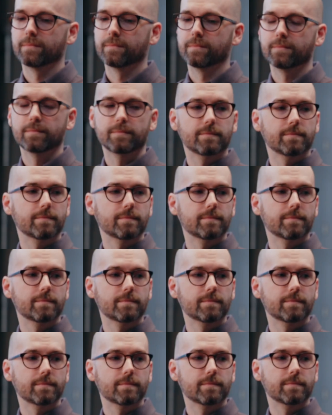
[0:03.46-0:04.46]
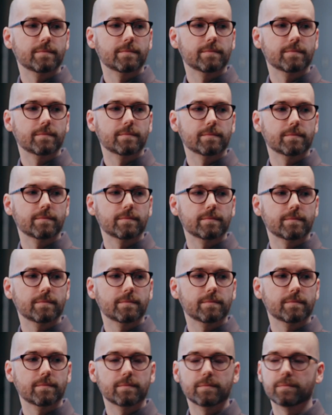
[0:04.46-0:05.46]

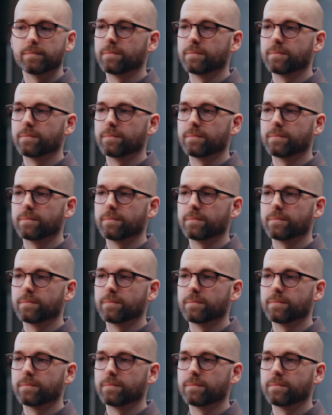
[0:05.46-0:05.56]
[no speech]